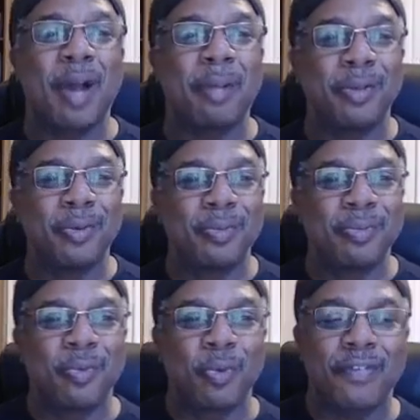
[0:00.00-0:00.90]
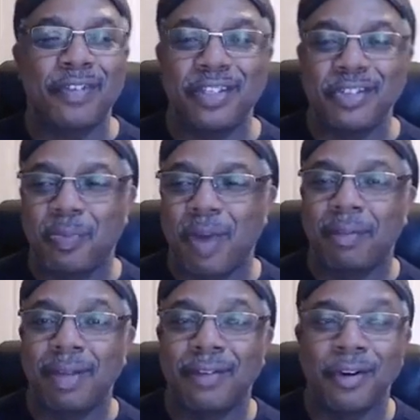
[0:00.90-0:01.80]
probably rougher than you've
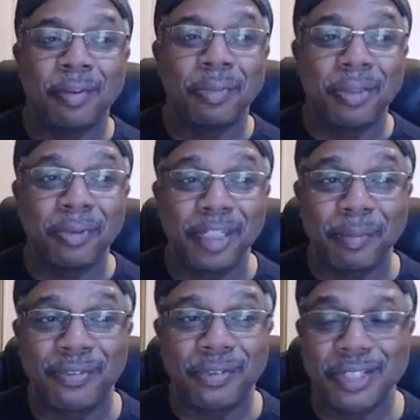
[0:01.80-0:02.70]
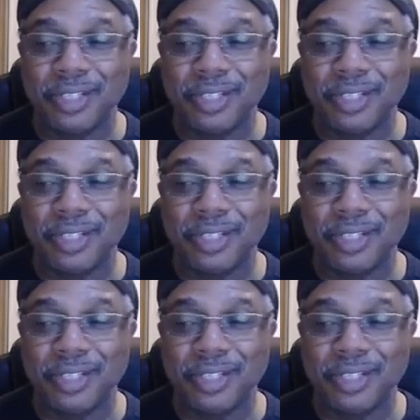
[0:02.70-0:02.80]
probably ever heard me read before.